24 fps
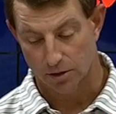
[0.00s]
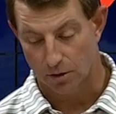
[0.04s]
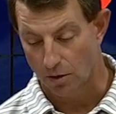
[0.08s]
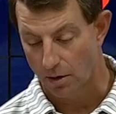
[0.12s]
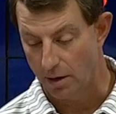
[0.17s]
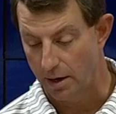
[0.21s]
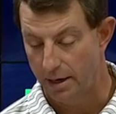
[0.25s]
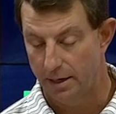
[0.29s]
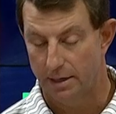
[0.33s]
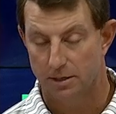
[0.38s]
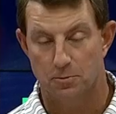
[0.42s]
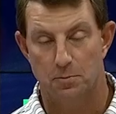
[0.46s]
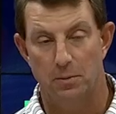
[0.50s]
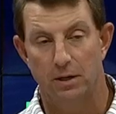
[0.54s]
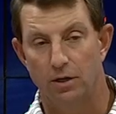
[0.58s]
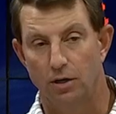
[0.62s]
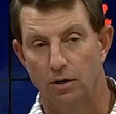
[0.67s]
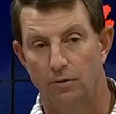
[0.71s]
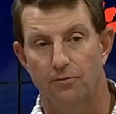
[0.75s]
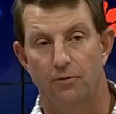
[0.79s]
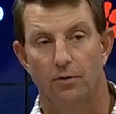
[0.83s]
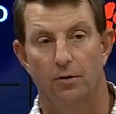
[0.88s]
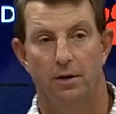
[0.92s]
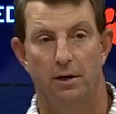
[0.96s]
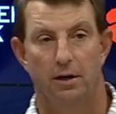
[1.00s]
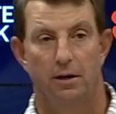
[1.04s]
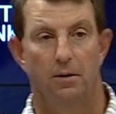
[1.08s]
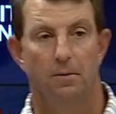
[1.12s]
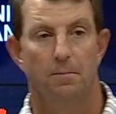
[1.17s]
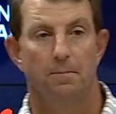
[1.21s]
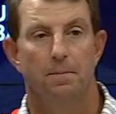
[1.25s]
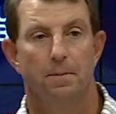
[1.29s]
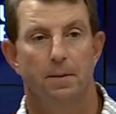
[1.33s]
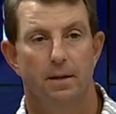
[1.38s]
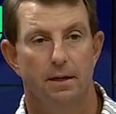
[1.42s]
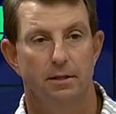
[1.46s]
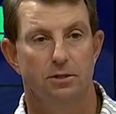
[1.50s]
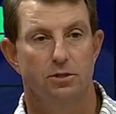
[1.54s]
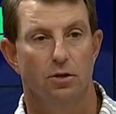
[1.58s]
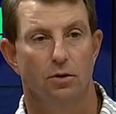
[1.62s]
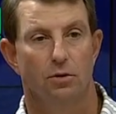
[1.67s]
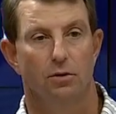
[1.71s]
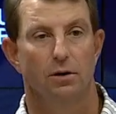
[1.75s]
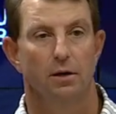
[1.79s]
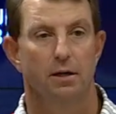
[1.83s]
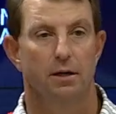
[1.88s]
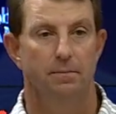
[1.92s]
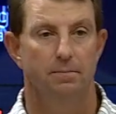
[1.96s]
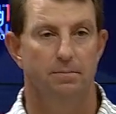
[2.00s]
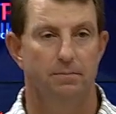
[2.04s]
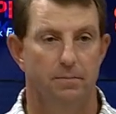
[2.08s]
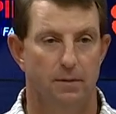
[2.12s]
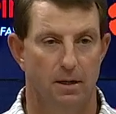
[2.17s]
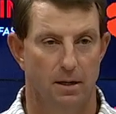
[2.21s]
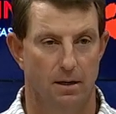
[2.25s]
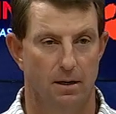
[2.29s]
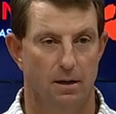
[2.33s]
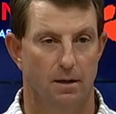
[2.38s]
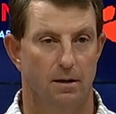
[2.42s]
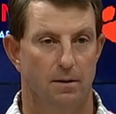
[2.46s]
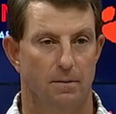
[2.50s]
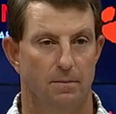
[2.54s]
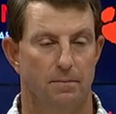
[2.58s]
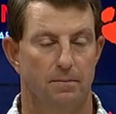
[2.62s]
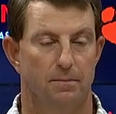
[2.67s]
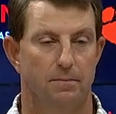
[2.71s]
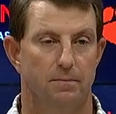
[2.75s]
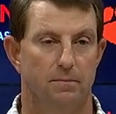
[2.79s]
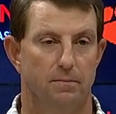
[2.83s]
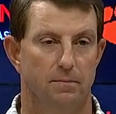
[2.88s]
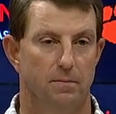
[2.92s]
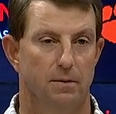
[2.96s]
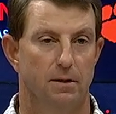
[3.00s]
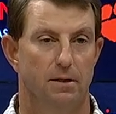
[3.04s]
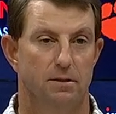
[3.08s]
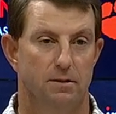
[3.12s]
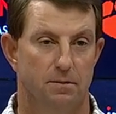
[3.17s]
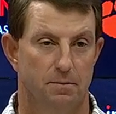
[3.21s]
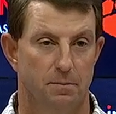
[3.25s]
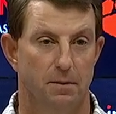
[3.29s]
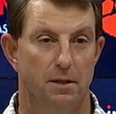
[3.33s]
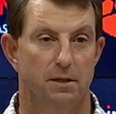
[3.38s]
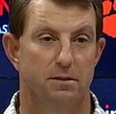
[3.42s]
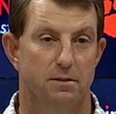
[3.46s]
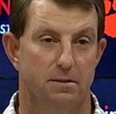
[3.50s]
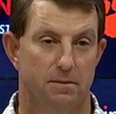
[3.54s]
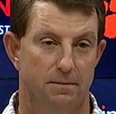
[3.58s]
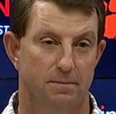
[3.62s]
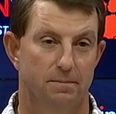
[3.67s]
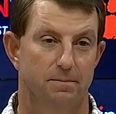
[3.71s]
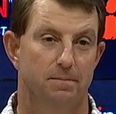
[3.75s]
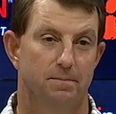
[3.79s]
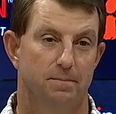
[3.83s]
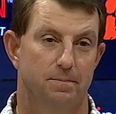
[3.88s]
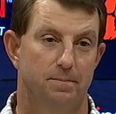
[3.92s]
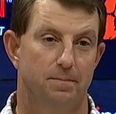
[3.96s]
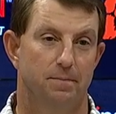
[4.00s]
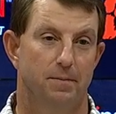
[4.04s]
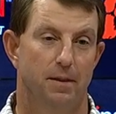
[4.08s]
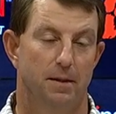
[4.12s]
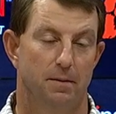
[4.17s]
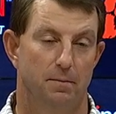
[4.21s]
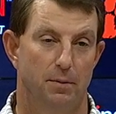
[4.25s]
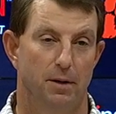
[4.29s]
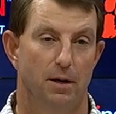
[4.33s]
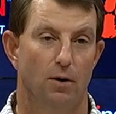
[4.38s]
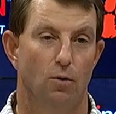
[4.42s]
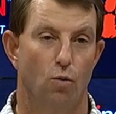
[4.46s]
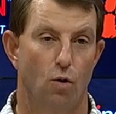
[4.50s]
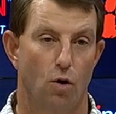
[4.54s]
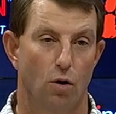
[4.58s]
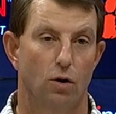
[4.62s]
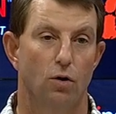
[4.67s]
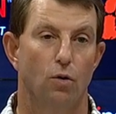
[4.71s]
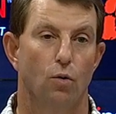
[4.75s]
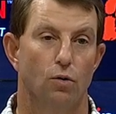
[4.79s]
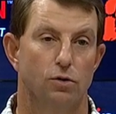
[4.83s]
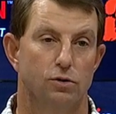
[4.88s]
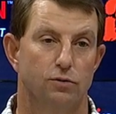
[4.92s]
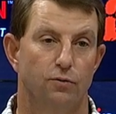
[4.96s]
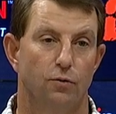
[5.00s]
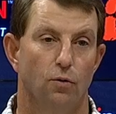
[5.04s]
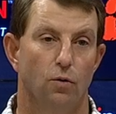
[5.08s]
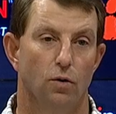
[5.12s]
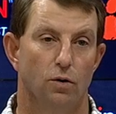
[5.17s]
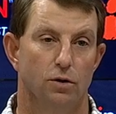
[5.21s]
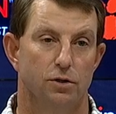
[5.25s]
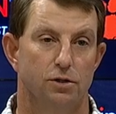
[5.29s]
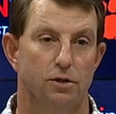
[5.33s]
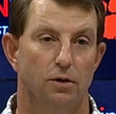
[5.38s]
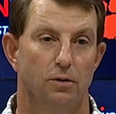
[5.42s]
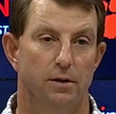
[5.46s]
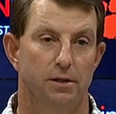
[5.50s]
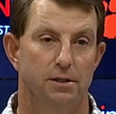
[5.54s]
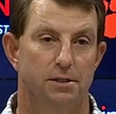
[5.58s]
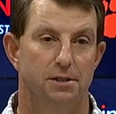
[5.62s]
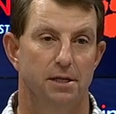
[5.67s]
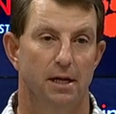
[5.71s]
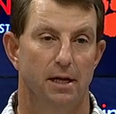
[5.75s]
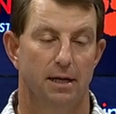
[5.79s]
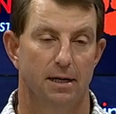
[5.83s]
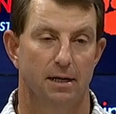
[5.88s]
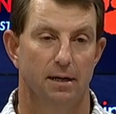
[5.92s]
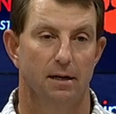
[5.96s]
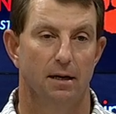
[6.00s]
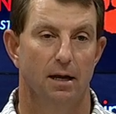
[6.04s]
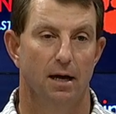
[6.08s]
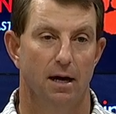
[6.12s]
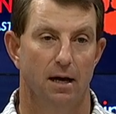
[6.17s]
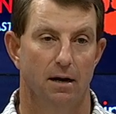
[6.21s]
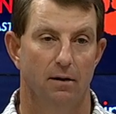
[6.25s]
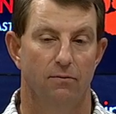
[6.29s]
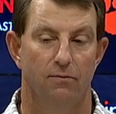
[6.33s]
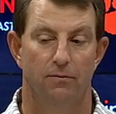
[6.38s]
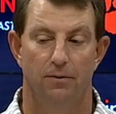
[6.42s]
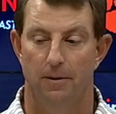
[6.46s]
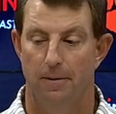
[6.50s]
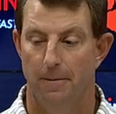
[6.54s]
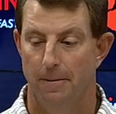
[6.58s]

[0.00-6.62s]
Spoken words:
great. It's been good for him. He certainly has been a workhorse for us, so he's taken a lot of